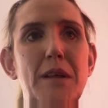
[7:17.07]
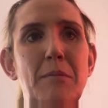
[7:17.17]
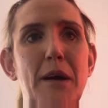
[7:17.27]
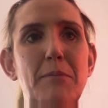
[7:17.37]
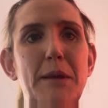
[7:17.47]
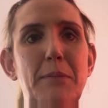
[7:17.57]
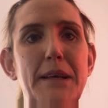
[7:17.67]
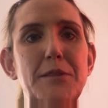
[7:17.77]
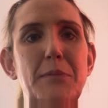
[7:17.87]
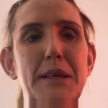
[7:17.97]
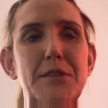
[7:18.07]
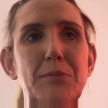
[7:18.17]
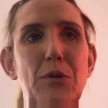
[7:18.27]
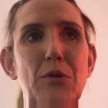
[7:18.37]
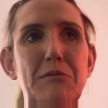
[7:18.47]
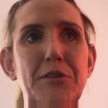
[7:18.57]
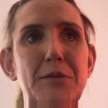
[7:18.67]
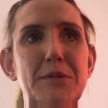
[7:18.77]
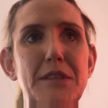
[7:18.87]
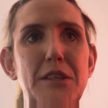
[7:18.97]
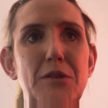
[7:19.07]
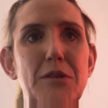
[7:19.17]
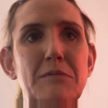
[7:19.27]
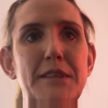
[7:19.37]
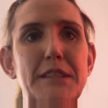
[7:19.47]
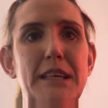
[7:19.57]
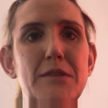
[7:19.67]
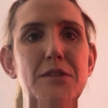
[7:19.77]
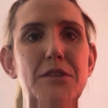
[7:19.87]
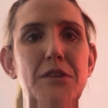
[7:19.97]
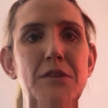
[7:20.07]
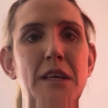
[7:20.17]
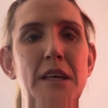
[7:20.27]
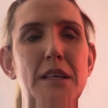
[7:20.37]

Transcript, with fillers: there might be peer-to-peer support groups that you can reach out to